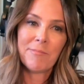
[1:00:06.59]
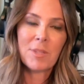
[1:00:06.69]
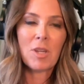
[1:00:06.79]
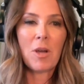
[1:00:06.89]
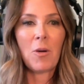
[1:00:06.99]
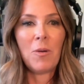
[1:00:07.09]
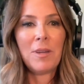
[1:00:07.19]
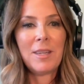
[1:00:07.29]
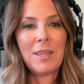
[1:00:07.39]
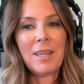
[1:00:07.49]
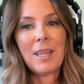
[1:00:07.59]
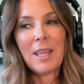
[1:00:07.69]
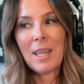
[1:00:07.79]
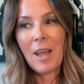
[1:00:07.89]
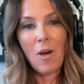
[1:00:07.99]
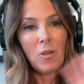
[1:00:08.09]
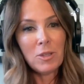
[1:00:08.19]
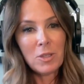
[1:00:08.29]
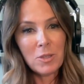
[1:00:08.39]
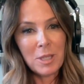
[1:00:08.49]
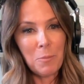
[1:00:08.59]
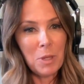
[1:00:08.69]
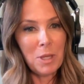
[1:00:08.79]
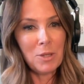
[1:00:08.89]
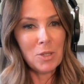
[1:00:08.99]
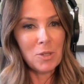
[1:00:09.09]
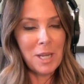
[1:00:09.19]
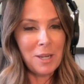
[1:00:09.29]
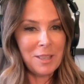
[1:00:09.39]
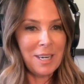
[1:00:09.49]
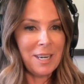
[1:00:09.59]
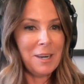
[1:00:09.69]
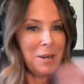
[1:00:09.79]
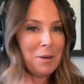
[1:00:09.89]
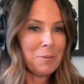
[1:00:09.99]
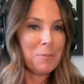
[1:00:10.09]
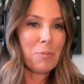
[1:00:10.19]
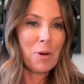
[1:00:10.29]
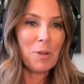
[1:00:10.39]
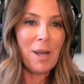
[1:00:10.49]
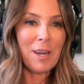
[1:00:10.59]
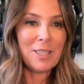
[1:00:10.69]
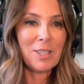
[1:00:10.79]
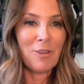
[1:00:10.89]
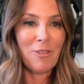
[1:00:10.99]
So all those Ozempic users out there, ProLon is your